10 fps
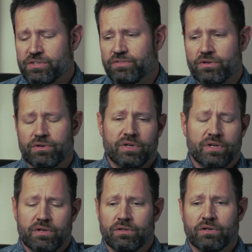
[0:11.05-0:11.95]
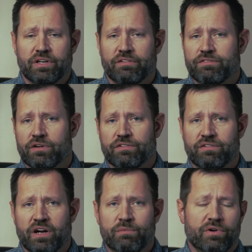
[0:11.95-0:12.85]
If you're looking for a
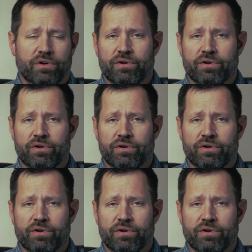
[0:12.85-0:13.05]
framer,